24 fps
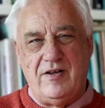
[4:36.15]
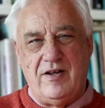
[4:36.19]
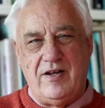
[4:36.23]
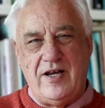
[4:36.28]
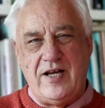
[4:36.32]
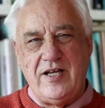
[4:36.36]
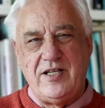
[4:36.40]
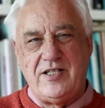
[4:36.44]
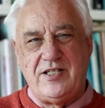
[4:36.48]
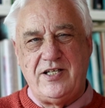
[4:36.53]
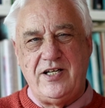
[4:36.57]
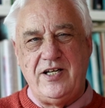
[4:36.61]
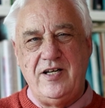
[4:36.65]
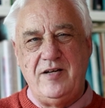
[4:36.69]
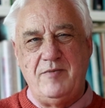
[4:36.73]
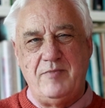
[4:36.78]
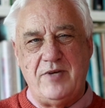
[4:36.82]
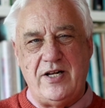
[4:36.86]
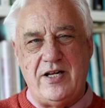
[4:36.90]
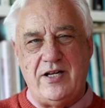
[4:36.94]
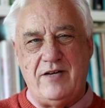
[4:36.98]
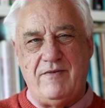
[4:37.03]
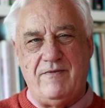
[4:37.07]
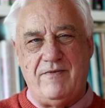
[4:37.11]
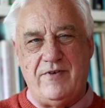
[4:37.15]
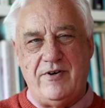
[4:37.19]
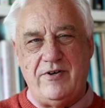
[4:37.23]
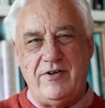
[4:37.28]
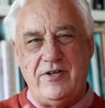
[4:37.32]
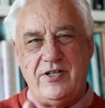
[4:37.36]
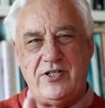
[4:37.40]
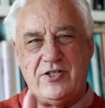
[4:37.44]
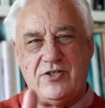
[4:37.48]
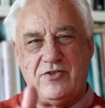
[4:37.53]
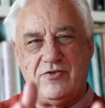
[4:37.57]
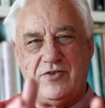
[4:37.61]
18-minute,
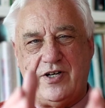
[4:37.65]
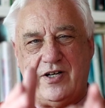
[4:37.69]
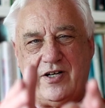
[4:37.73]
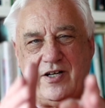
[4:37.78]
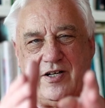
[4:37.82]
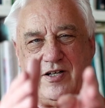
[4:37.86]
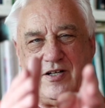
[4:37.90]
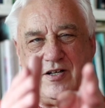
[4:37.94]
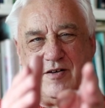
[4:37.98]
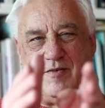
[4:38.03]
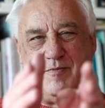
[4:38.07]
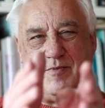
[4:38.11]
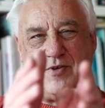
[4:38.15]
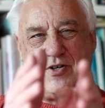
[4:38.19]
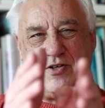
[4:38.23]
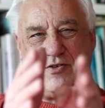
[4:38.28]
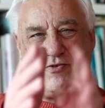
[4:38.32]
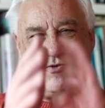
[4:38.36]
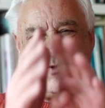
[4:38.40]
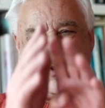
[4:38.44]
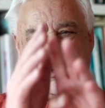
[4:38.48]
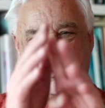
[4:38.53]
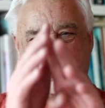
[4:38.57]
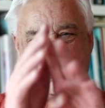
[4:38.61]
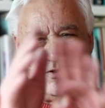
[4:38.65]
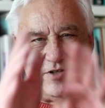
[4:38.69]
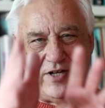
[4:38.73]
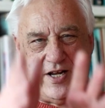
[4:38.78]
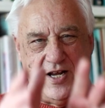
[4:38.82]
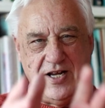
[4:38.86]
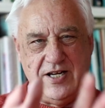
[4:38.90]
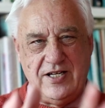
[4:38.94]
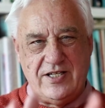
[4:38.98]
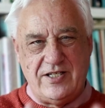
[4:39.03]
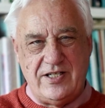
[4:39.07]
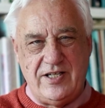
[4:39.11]
very strictly controlled
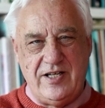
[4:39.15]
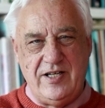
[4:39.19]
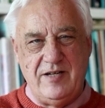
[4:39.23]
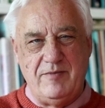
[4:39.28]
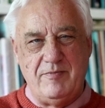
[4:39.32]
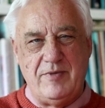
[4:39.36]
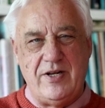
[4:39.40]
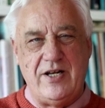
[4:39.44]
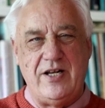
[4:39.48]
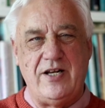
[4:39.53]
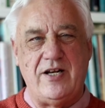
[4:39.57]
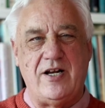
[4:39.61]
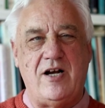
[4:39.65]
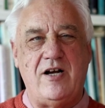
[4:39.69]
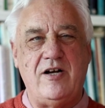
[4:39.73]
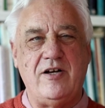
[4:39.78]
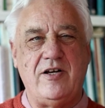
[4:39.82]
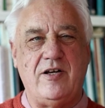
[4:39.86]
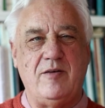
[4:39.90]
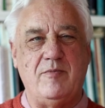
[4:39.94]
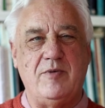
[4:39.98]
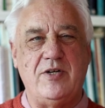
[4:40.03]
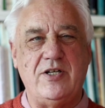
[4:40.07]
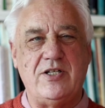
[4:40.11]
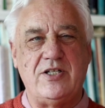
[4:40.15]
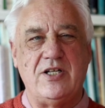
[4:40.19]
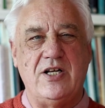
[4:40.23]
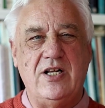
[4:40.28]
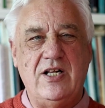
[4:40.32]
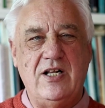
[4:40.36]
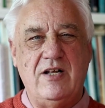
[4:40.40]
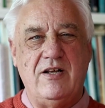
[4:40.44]
18-minute argument.